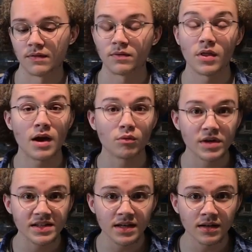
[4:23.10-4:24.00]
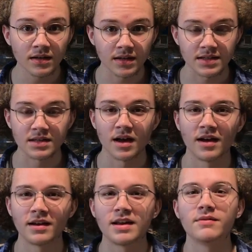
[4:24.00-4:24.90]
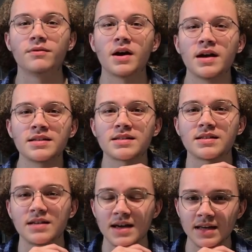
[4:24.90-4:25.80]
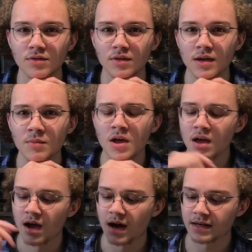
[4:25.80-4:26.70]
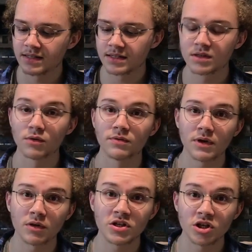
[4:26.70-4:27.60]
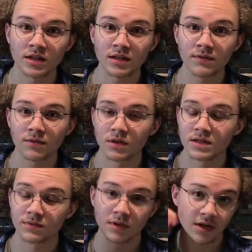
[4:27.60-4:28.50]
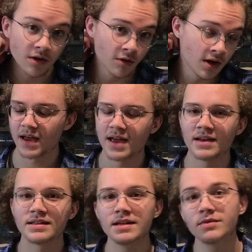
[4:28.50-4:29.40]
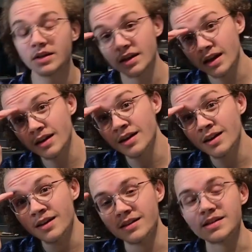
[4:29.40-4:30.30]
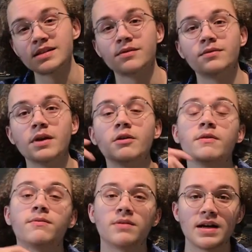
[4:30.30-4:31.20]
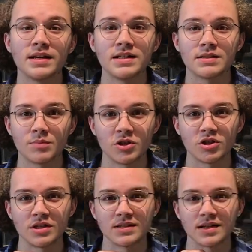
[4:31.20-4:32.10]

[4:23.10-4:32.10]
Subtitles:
For that reason, it's not advised to handle them. I did so very gently for this video, and even then, this is a very flighty species.